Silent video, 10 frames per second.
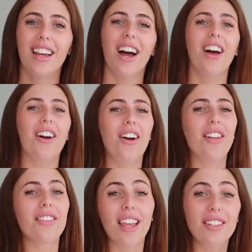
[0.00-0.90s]

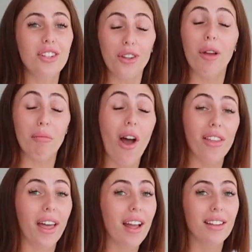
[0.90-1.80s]
then you can buy
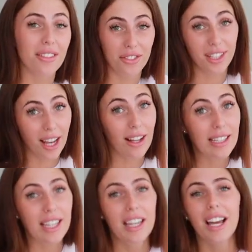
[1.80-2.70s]
that if you'd
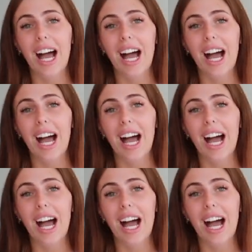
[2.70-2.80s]
like.